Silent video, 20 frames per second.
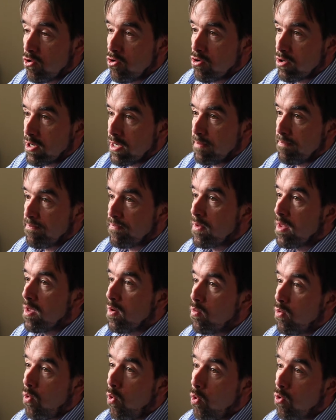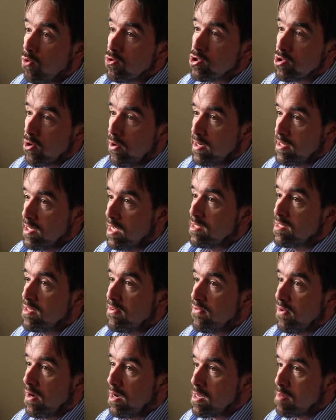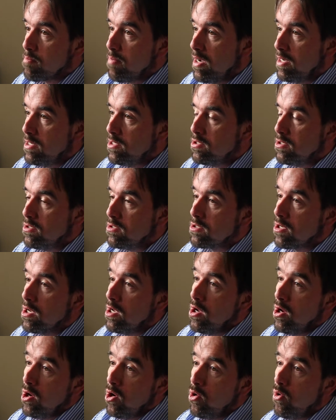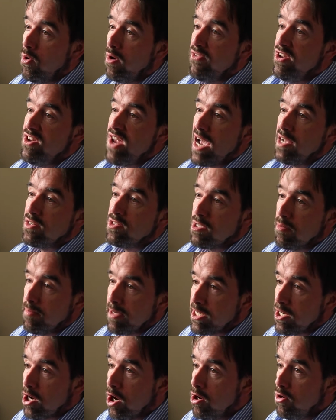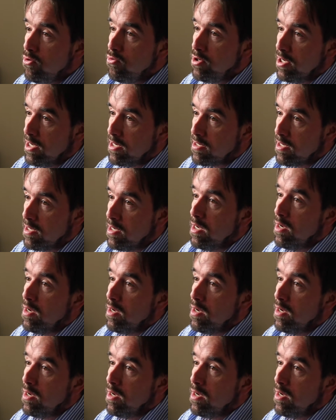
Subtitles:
audit also identifies patients who have yet to be coded